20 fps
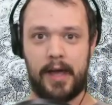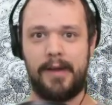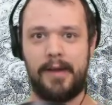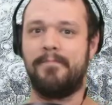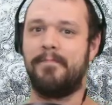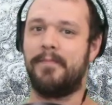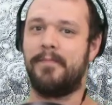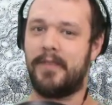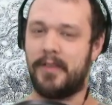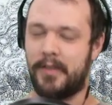
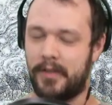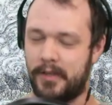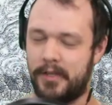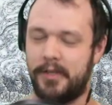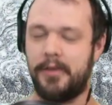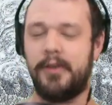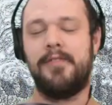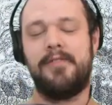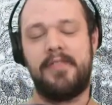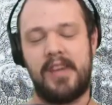And
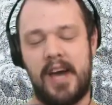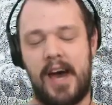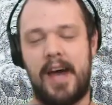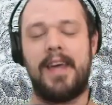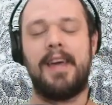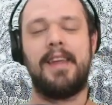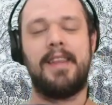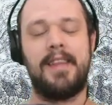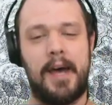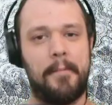you got
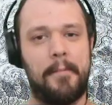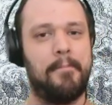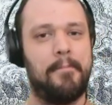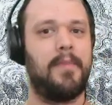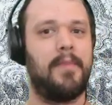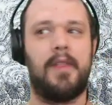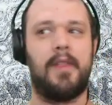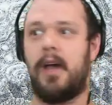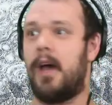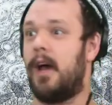it. Yep.
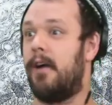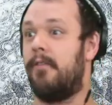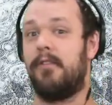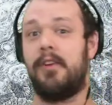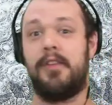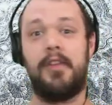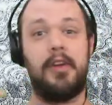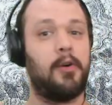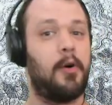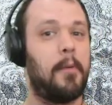
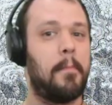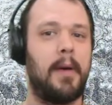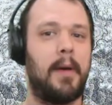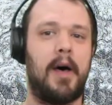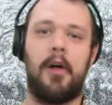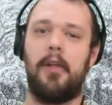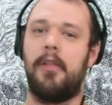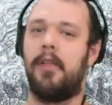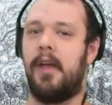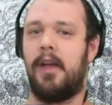Everything will
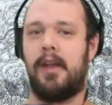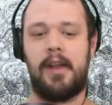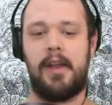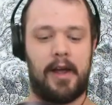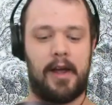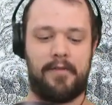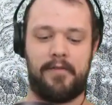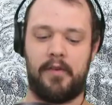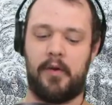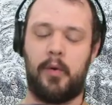melt, and
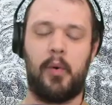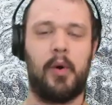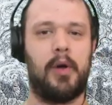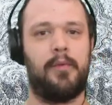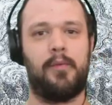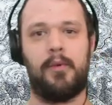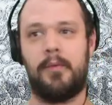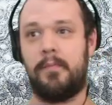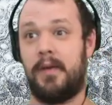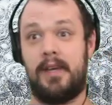
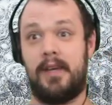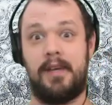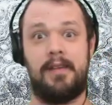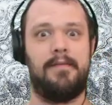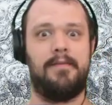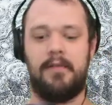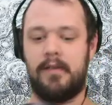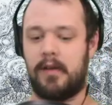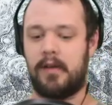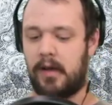everyone will be
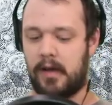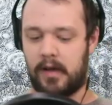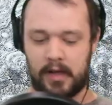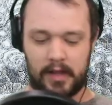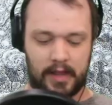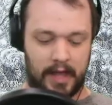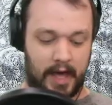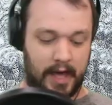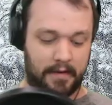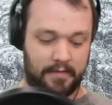in a
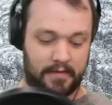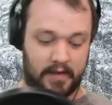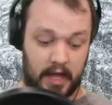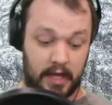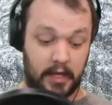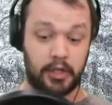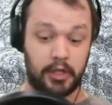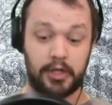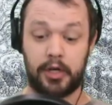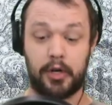lot of
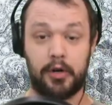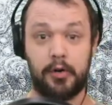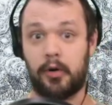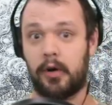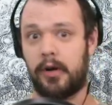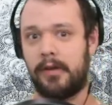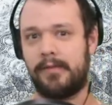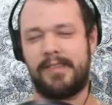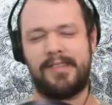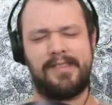danger,
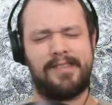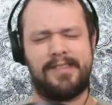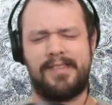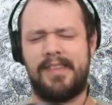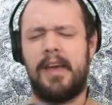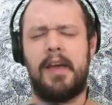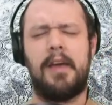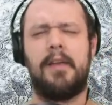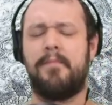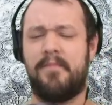or just
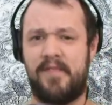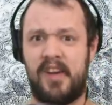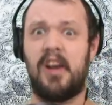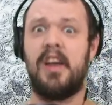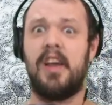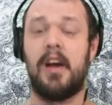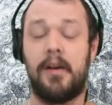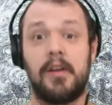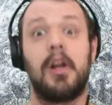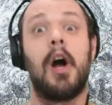
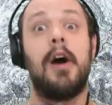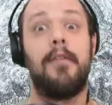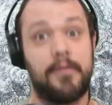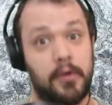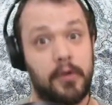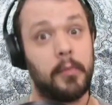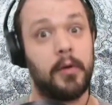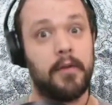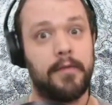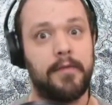very
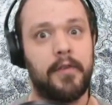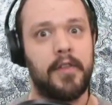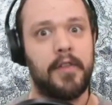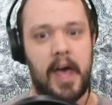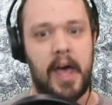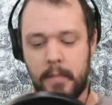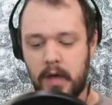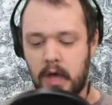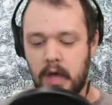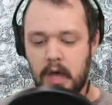uncomfortable for
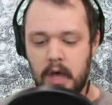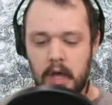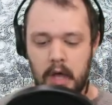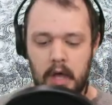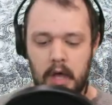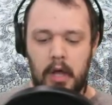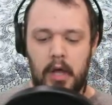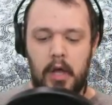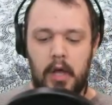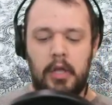them.
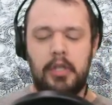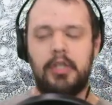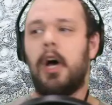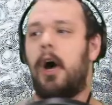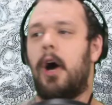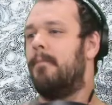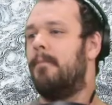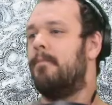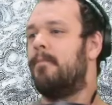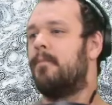
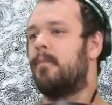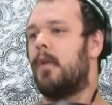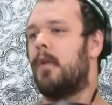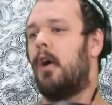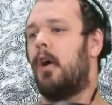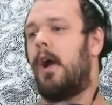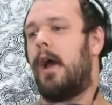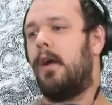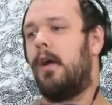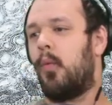So, all
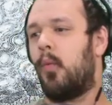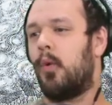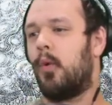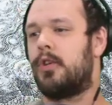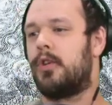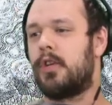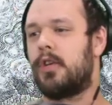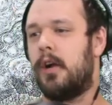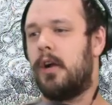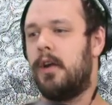right, we're
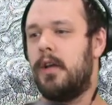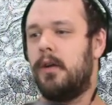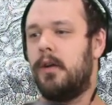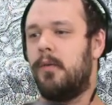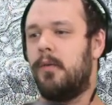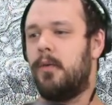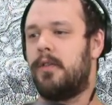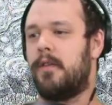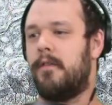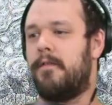
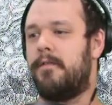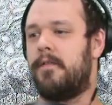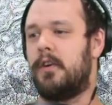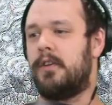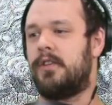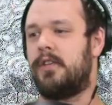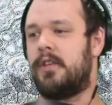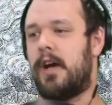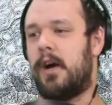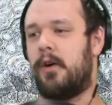starting with the
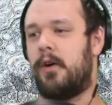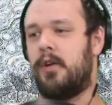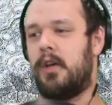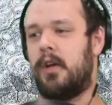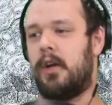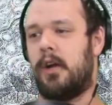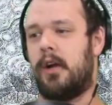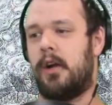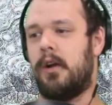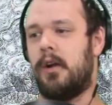first town
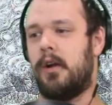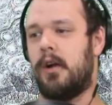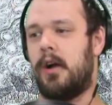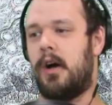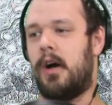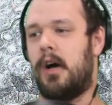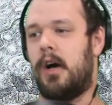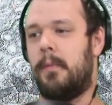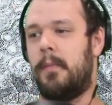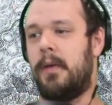here.
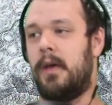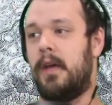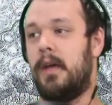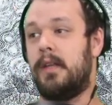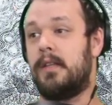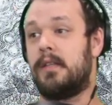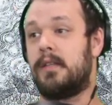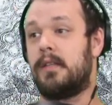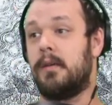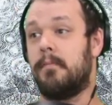
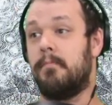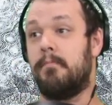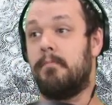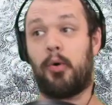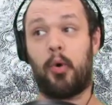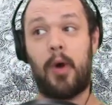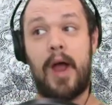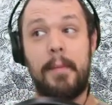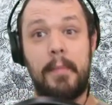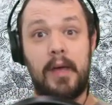It's
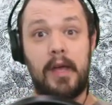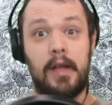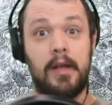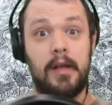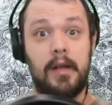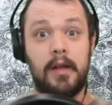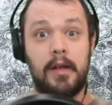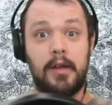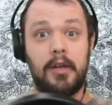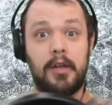Bremen.